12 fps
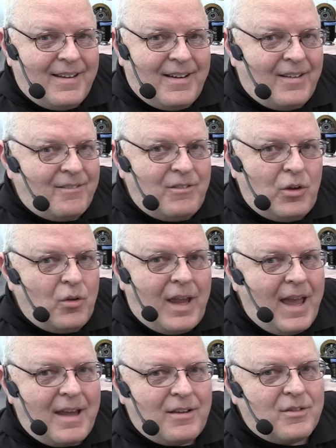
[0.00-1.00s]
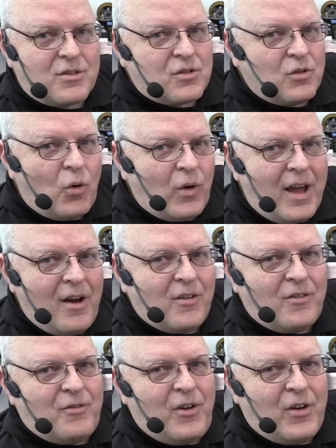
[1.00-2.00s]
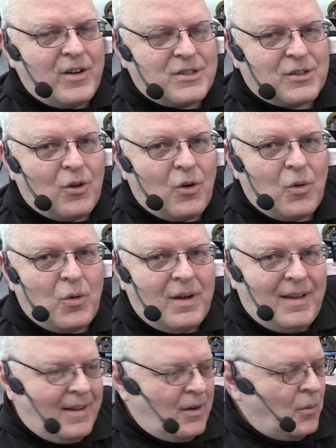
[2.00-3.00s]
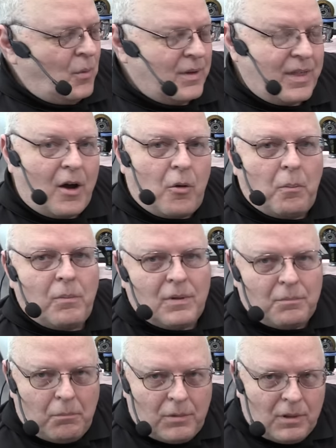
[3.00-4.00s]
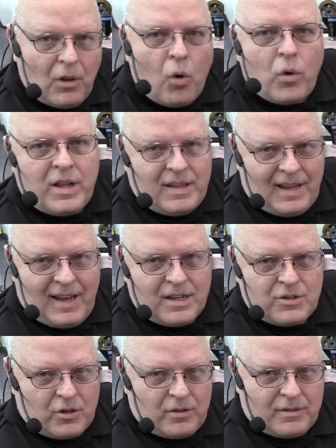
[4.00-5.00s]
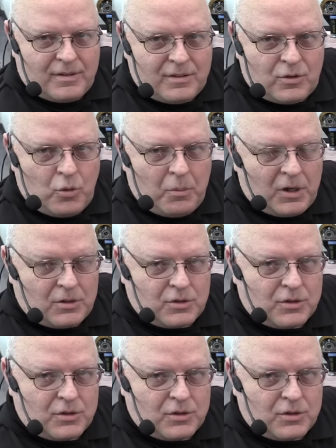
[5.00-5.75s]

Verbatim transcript: uh, you can't slow down very slow without loading the engine too much.